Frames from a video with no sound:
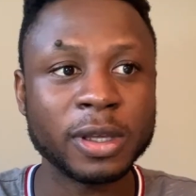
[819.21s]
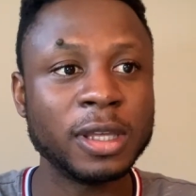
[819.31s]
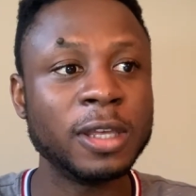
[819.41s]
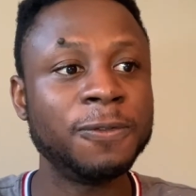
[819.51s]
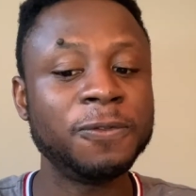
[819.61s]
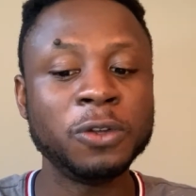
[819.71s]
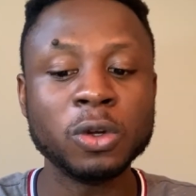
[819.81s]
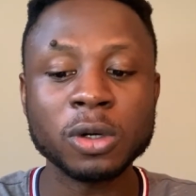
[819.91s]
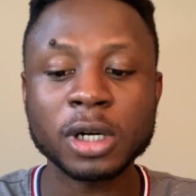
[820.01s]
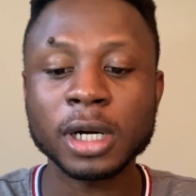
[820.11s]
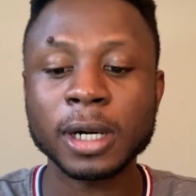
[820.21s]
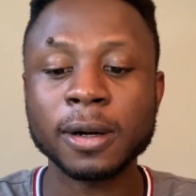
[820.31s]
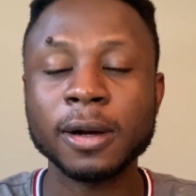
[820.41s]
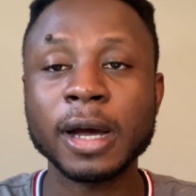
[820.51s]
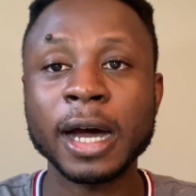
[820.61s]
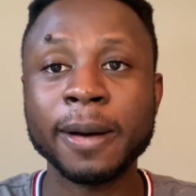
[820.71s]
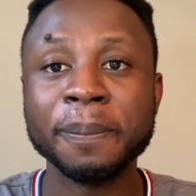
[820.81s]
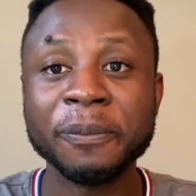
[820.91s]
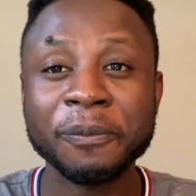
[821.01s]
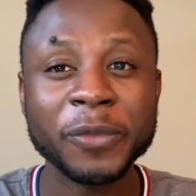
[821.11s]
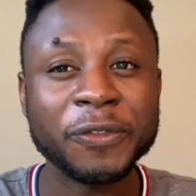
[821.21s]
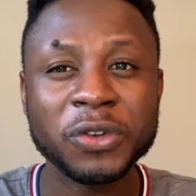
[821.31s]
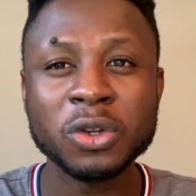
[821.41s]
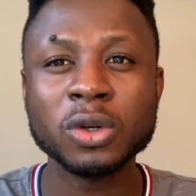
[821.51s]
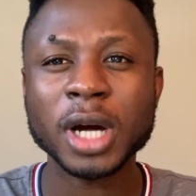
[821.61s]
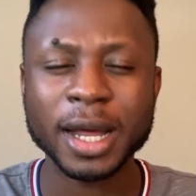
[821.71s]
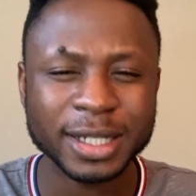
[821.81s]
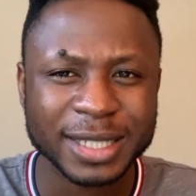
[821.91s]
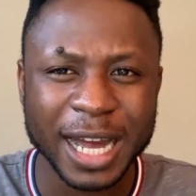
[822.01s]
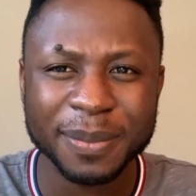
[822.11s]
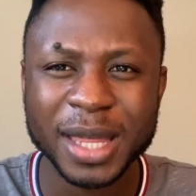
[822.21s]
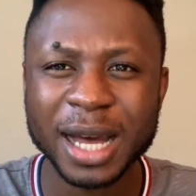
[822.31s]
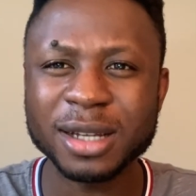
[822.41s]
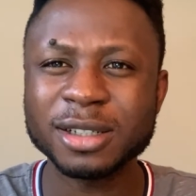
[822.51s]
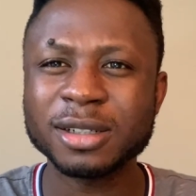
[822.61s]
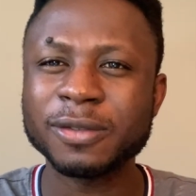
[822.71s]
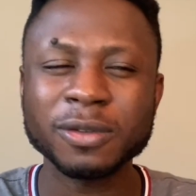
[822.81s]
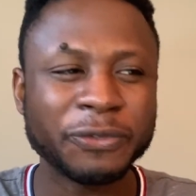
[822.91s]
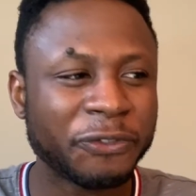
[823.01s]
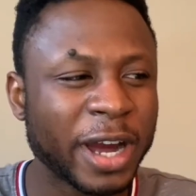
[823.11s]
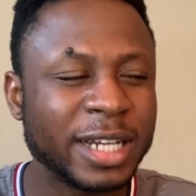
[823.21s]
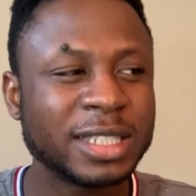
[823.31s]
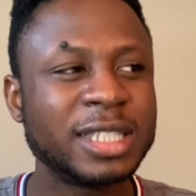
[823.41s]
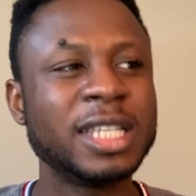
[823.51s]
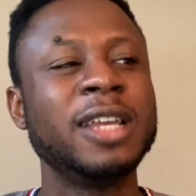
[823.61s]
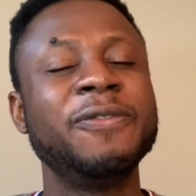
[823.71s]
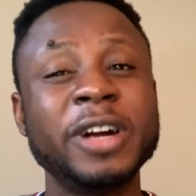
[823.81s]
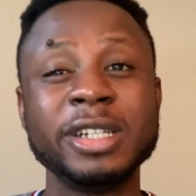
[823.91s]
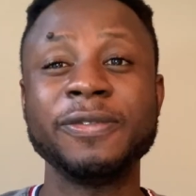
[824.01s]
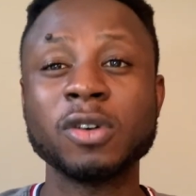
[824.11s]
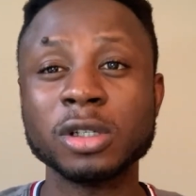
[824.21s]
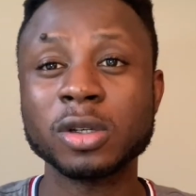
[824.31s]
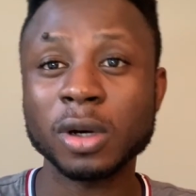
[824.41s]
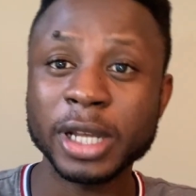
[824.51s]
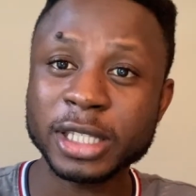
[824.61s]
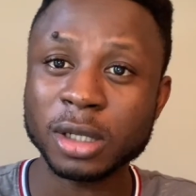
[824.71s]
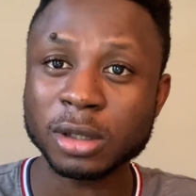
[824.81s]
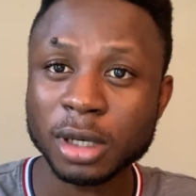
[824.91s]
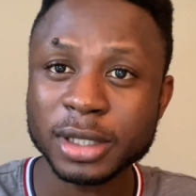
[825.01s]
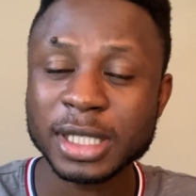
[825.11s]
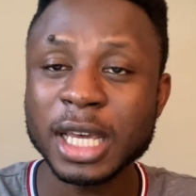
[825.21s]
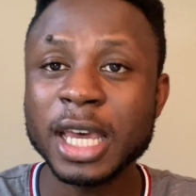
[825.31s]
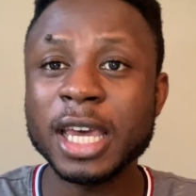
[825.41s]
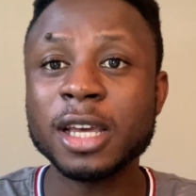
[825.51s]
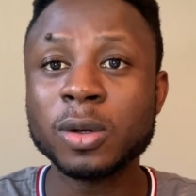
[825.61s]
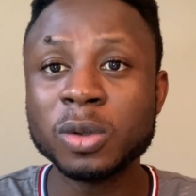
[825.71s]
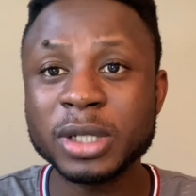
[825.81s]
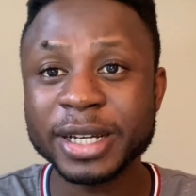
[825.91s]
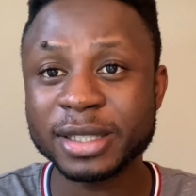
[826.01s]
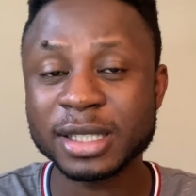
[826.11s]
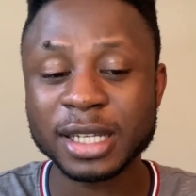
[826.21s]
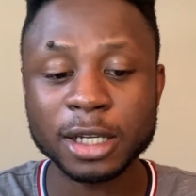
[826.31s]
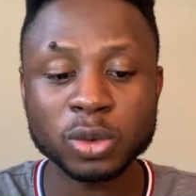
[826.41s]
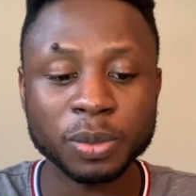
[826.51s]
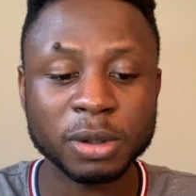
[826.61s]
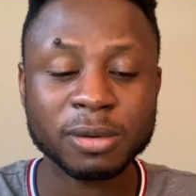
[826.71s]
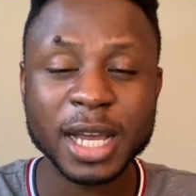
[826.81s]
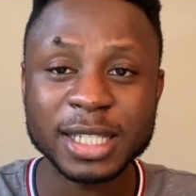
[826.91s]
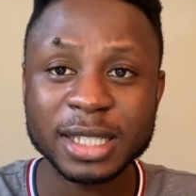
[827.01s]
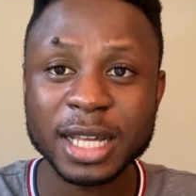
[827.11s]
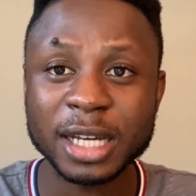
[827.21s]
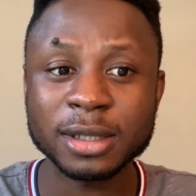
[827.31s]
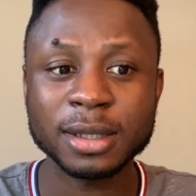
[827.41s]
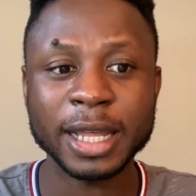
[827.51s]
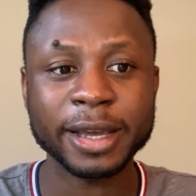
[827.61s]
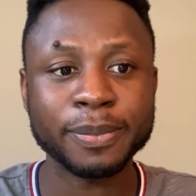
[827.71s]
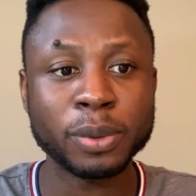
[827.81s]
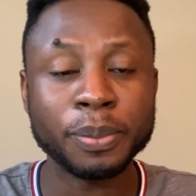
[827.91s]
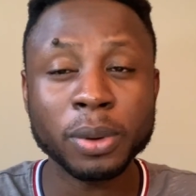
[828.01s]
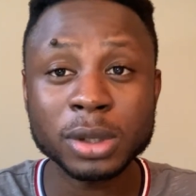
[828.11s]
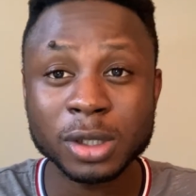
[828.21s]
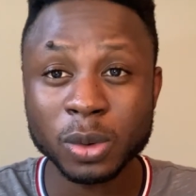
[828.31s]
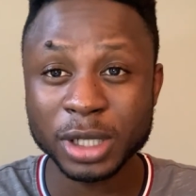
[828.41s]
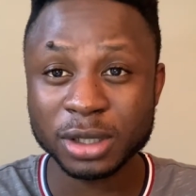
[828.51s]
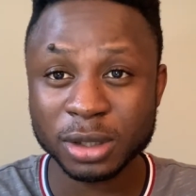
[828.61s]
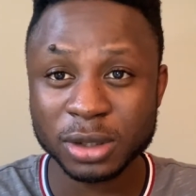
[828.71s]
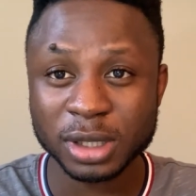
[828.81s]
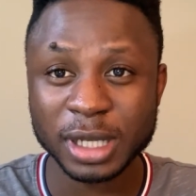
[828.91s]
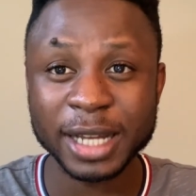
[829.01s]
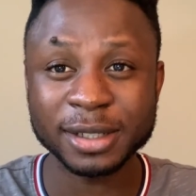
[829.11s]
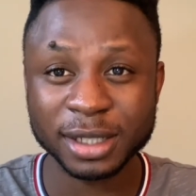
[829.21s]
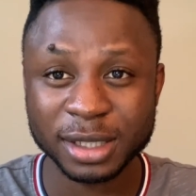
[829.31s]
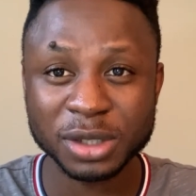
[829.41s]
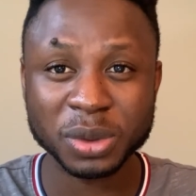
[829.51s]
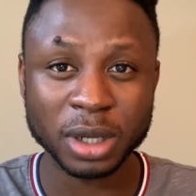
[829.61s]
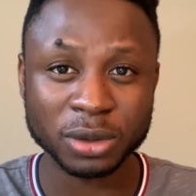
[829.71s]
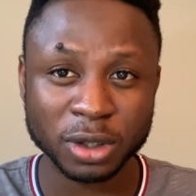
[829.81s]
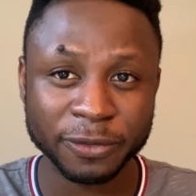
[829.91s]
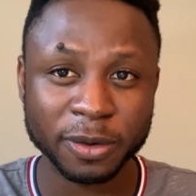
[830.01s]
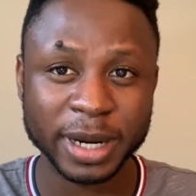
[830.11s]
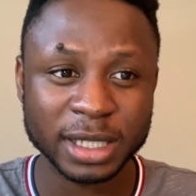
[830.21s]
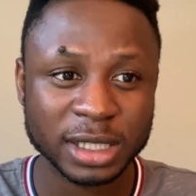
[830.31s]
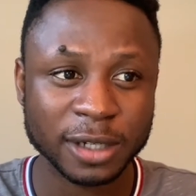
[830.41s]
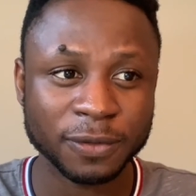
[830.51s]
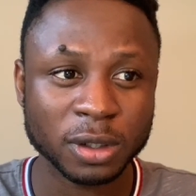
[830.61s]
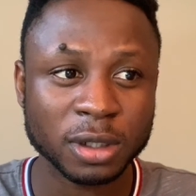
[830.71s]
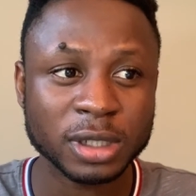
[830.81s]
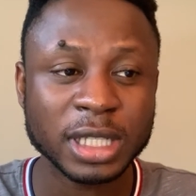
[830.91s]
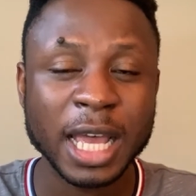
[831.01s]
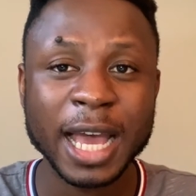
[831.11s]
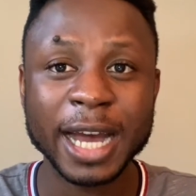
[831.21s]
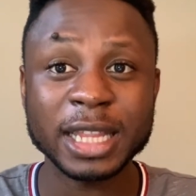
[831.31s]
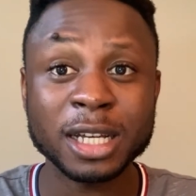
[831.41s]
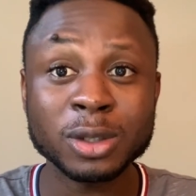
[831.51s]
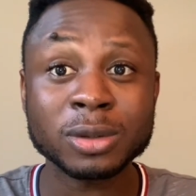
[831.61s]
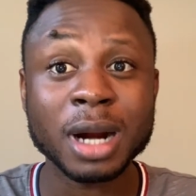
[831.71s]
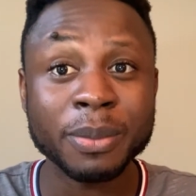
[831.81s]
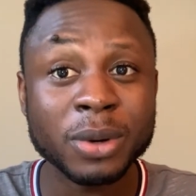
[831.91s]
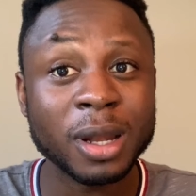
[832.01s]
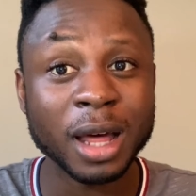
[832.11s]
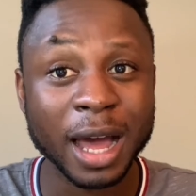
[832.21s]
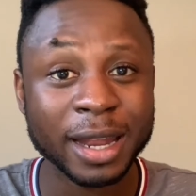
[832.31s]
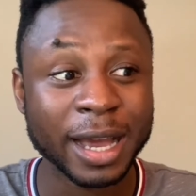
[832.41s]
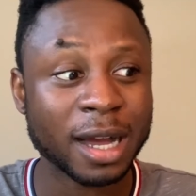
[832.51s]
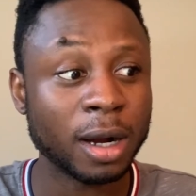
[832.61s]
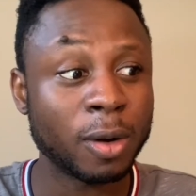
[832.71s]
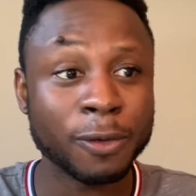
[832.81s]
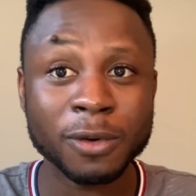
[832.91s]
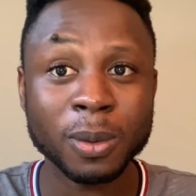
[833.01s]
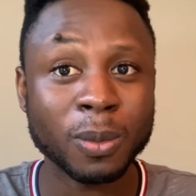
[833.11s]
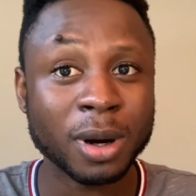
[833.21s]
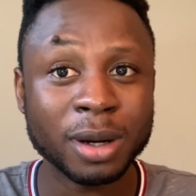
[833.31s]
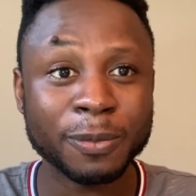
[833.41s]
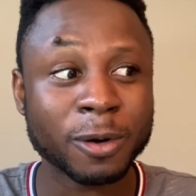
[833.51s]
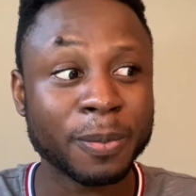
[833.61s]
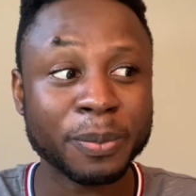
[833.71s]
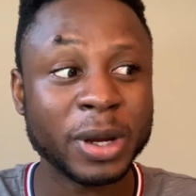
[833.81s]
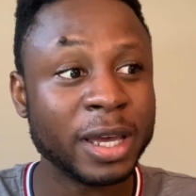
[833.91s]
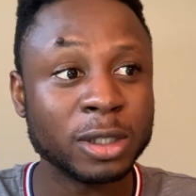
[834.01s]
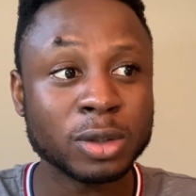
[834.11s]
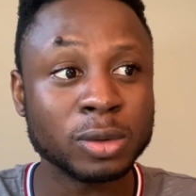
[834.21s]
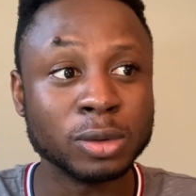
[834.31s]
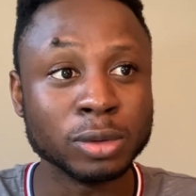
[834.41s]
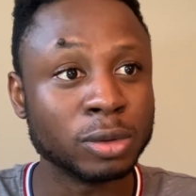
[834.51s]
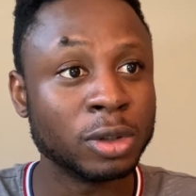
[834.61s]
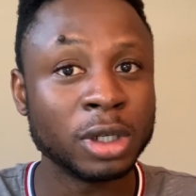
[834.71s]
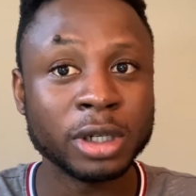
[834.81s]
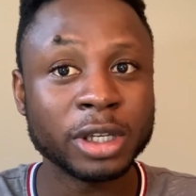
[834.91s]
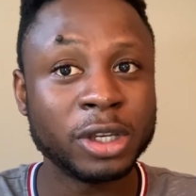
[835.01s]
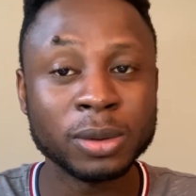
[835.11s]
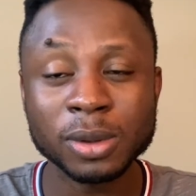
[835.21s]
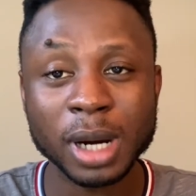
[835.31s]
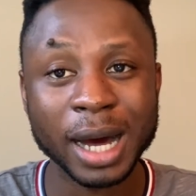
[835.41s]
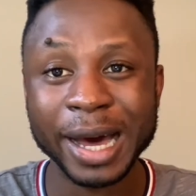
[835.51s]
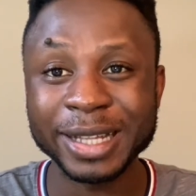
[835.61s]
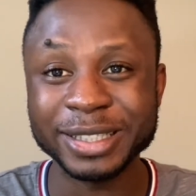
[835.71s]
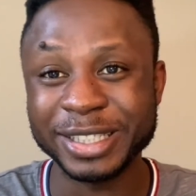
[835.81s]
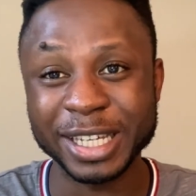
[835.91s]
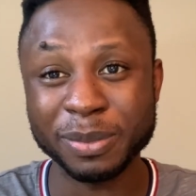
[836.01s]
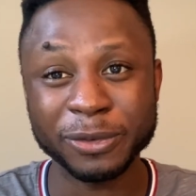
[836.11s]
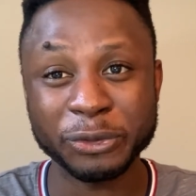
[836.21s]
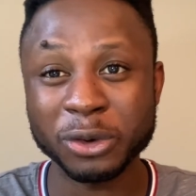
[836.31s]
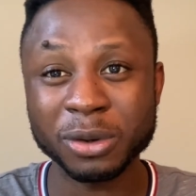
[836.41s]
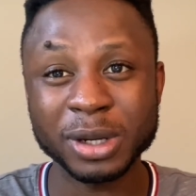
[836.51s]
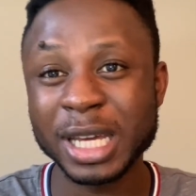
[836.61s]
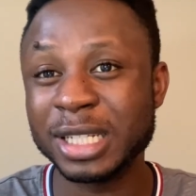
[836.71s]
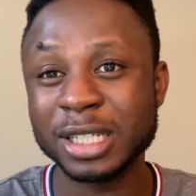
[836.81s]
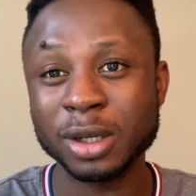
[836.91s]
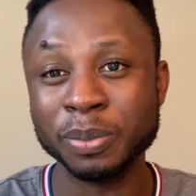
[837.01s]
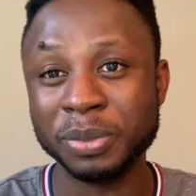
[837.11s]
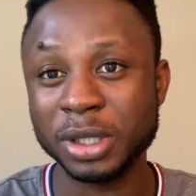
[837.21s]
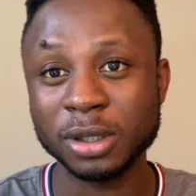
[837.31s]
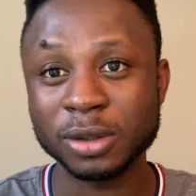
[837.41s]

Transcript: If you are the type that finds it very difficult to collect your thoughts, a good exercise would be writing down like proposed questions. I did this when I was going for my interview because I tend to ramble a lot. I can go from A to Q and J before ending on B.